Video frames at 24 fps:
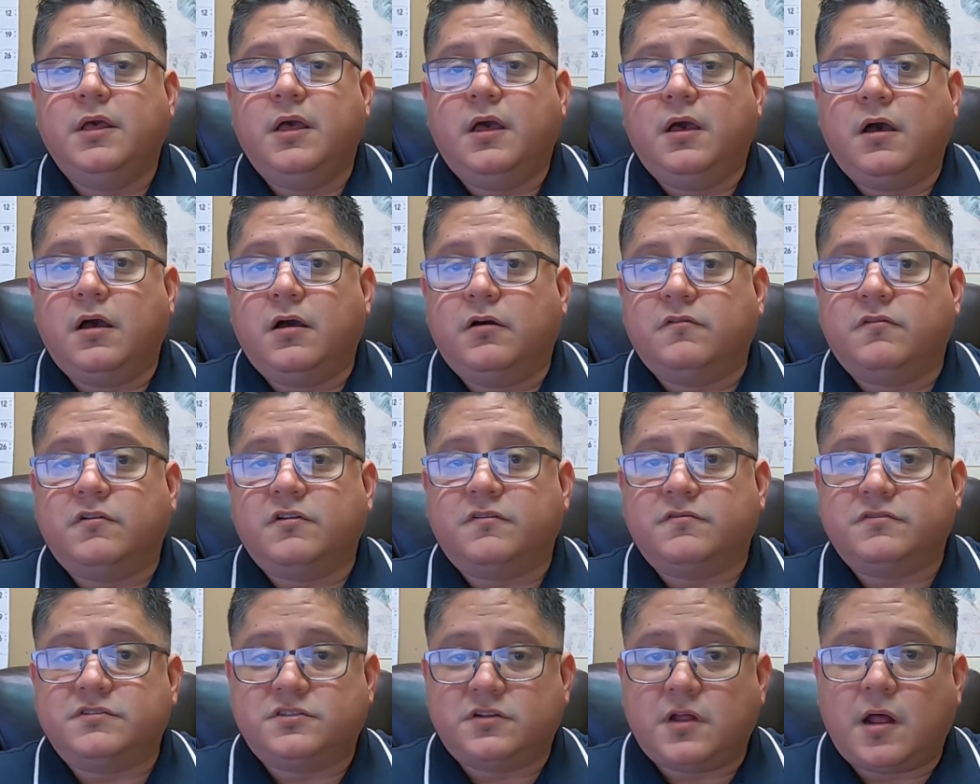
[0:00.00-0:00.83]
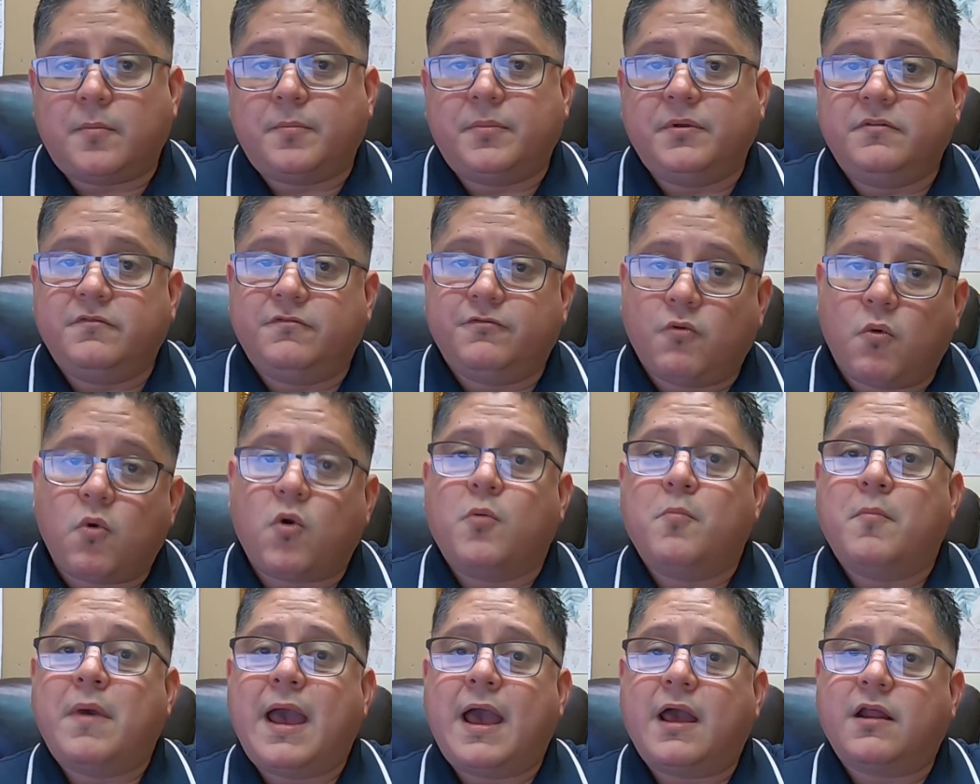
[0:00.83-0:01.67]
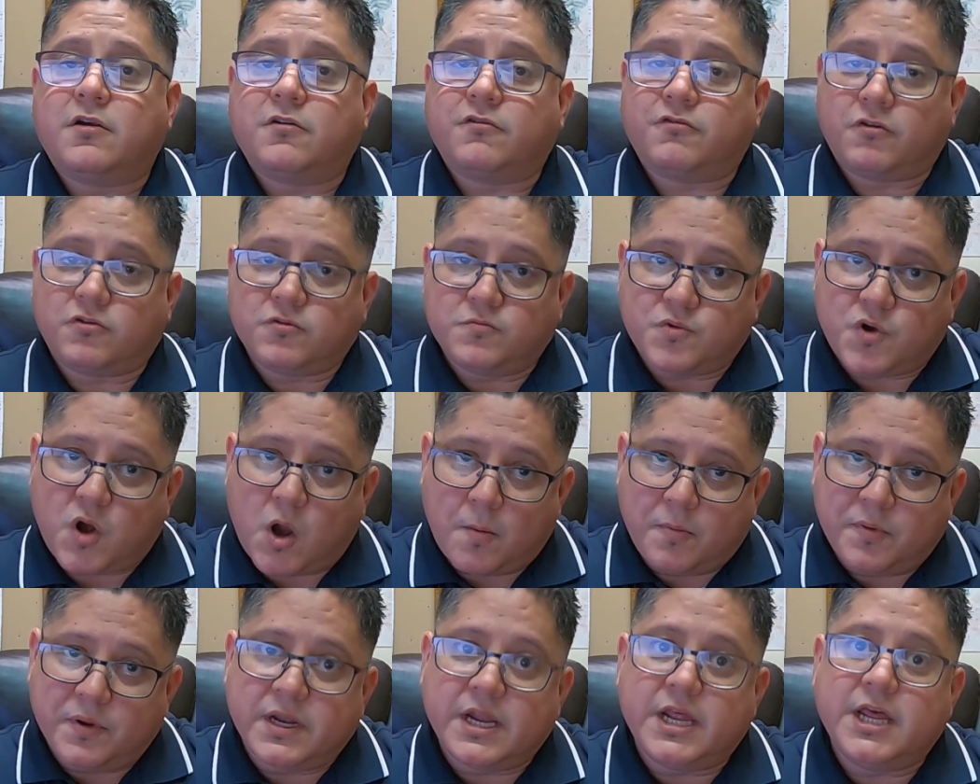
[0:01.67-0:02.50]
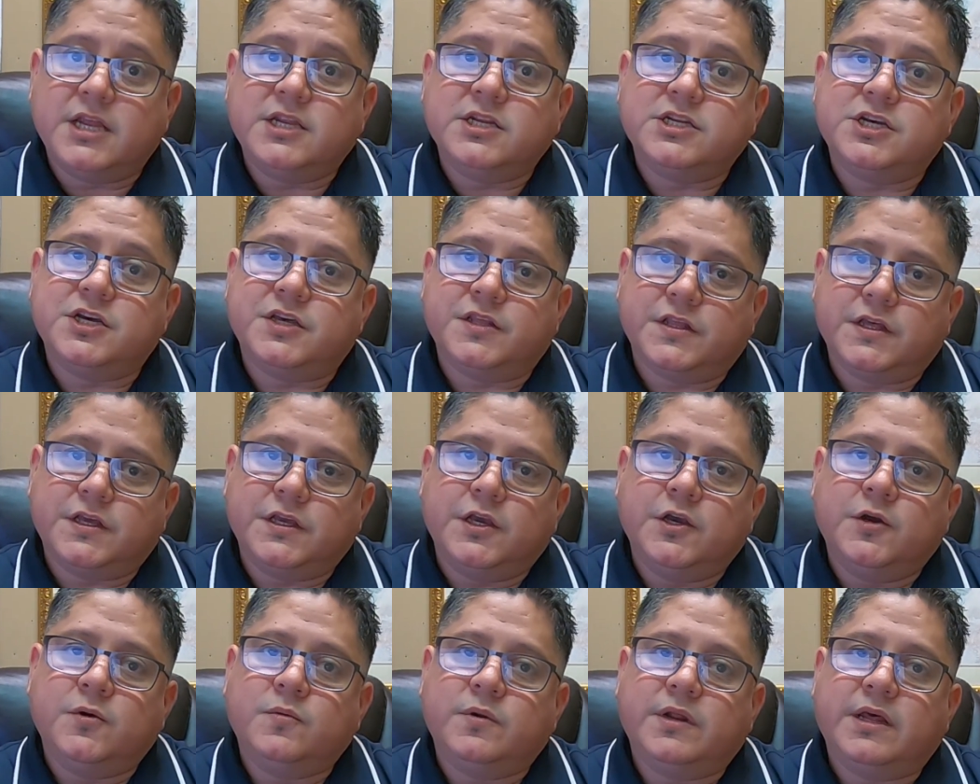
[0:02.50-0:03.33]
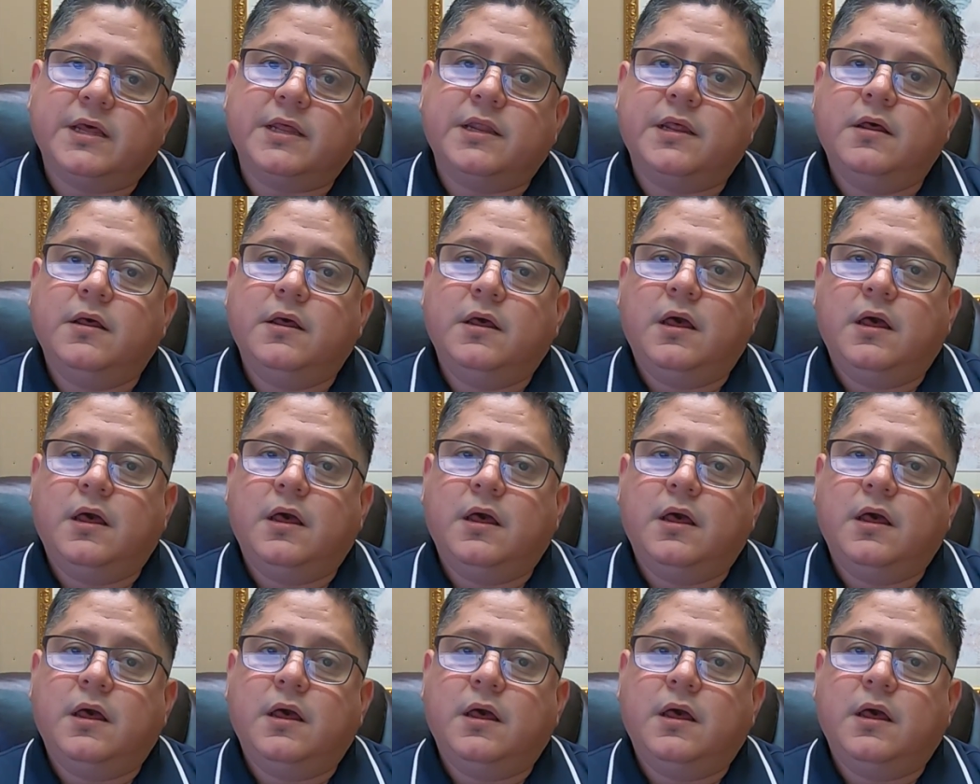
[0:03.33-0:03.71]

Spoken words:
of stopping foreign matter from dropping into the unit.